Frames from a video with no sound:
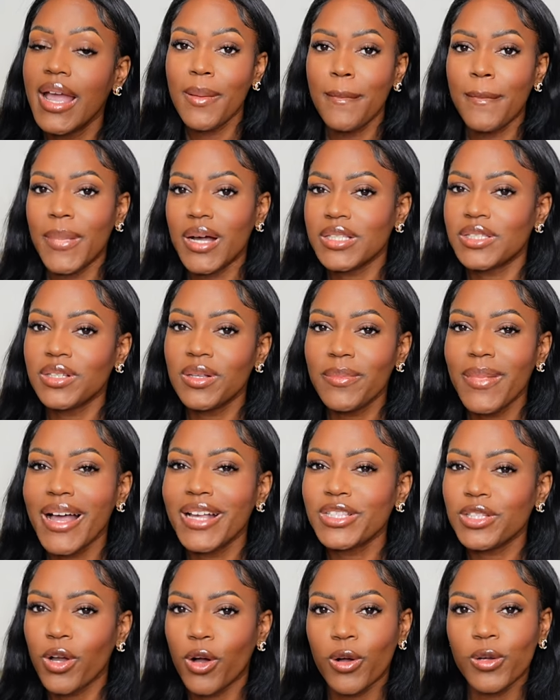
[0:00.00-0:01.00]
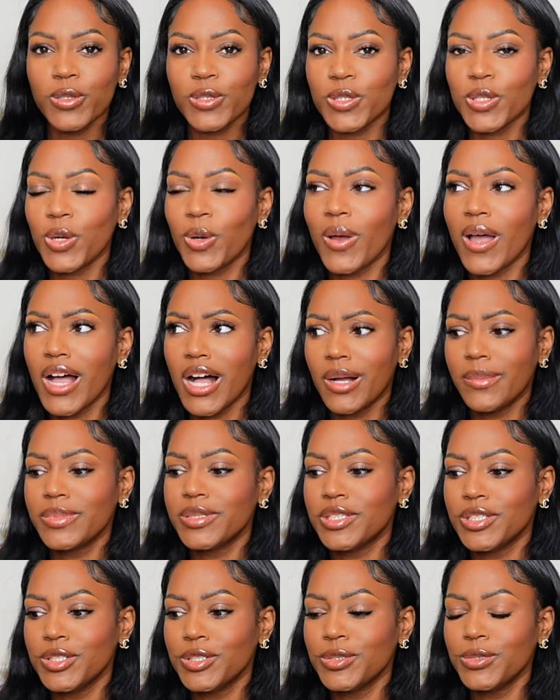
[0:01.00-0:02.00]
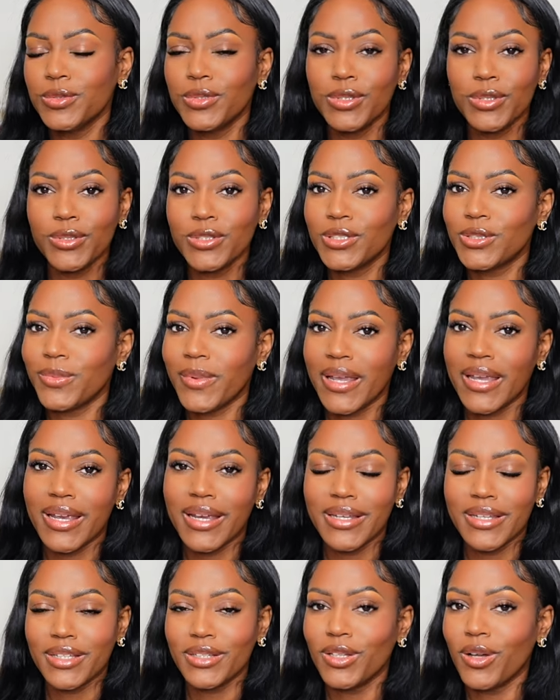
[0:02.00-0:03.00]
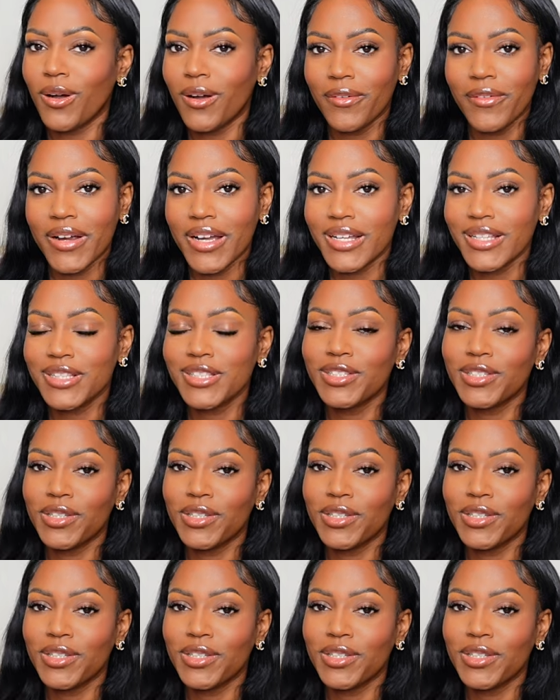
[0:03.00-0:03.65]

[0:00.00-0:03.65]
Muscle mass also helps you lose weight in the long run.